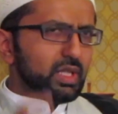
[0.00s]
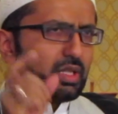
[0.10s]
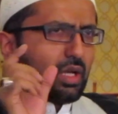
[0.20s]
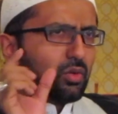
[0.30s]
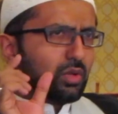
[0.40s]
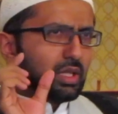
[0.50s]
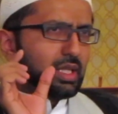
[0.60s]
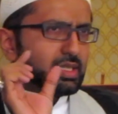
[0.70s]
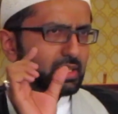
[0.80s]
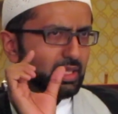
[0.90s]
Now,
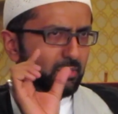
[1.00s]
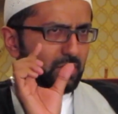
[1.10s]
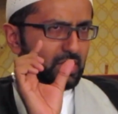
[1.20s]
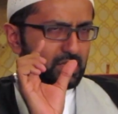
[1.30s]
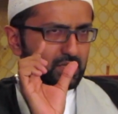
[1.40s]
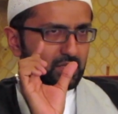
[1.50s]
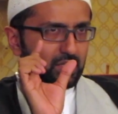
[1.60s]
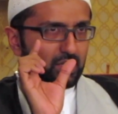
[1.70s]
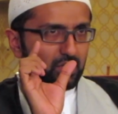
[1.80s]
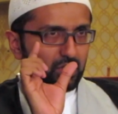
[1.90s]
let's keep
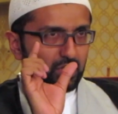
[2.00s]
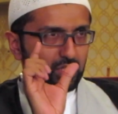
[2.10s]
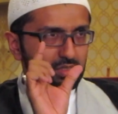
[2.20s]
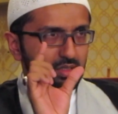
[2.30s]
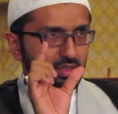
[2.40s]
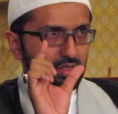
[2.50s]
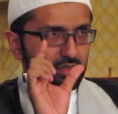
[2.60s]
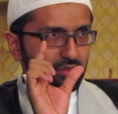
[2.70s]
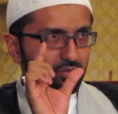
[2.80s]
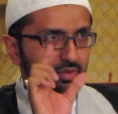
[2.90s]
this as
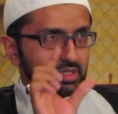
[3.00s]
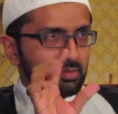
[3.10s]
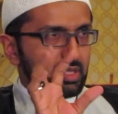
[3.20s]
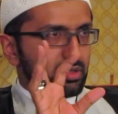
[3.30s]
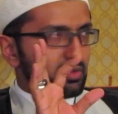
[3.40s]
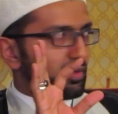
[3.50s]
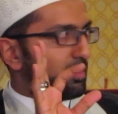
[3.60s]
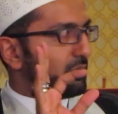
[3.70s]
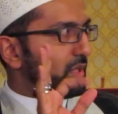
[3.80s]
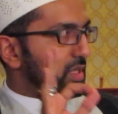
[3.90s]
our first message
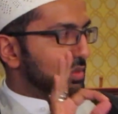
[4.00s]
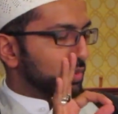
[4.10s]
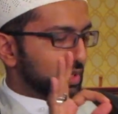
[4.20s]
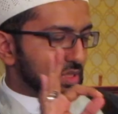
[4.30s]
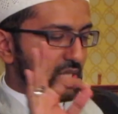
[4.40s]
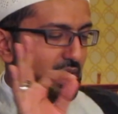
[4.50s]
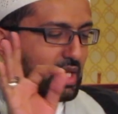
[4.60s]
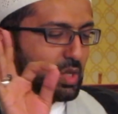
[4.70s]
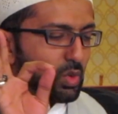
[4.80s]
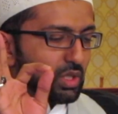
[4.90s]
from this verse,
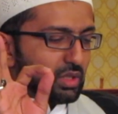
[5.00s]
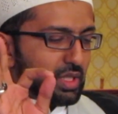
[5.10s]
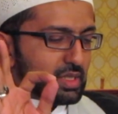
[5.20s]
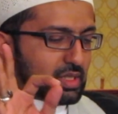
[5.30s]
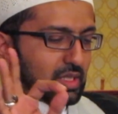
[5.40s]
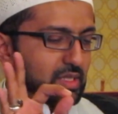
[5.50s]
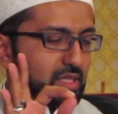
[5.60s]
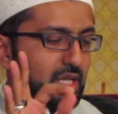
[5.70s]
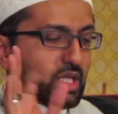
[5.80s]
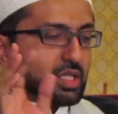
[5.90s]
where Allah
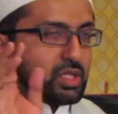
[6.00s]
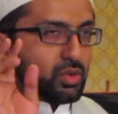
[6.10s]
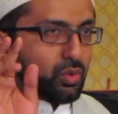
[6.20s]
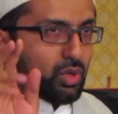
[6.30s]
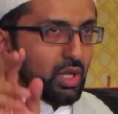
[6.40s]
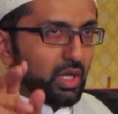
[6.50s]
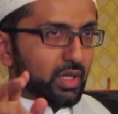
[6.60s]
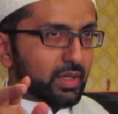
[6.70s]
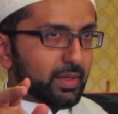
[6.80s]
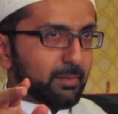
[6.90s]
says, sulh
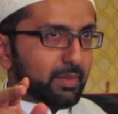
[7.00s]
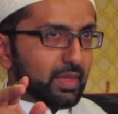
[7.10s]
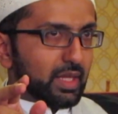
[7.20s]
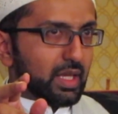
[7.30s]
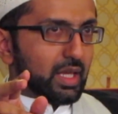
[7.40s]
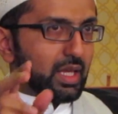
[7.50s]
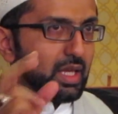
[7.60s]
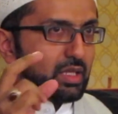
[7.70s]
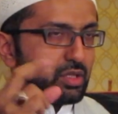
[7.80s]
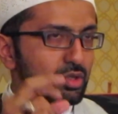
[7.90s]

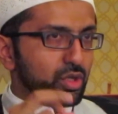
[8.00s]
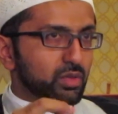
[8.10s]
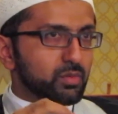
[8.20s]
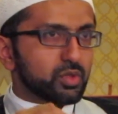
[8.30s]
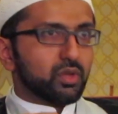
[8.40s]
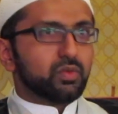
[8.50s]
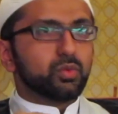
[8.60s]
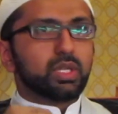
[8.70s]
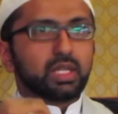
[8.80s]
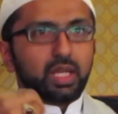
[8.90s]
in terms of
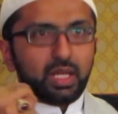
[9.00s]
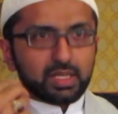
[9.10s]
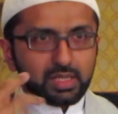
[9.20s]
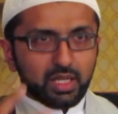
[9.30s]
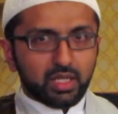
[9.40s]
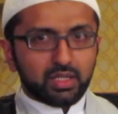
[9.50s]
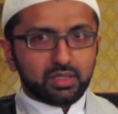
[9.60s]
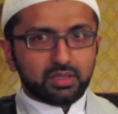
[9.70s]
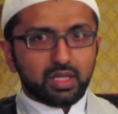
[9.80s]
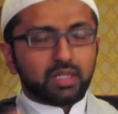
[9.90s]
doing
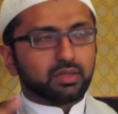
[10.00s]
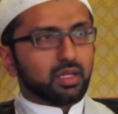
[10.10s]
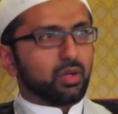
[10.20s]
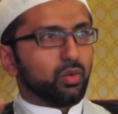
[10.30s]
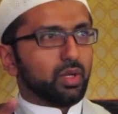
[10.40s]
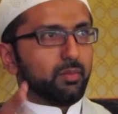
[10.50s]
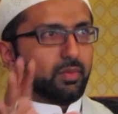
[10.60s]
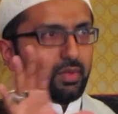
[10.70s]
ihsan and taqwa.